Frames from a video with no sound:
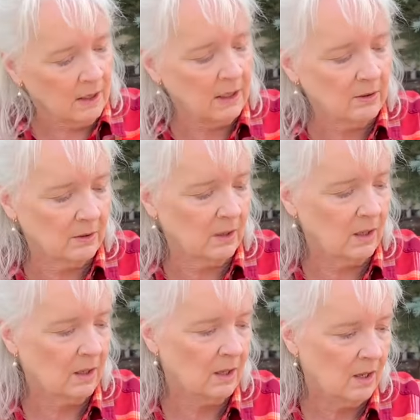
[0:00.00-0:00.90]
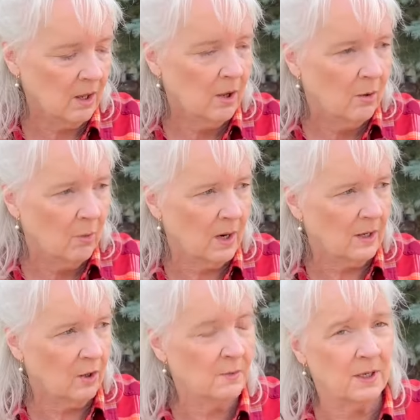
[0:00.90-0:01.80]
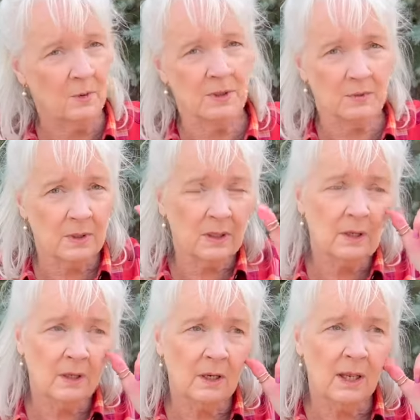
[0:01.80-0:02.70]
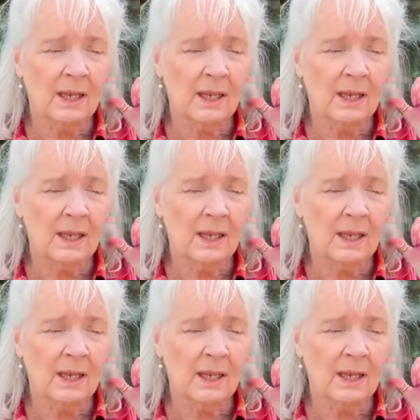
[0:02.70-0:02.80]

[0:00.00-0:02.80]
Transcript: here in Wyoming, it works really good. In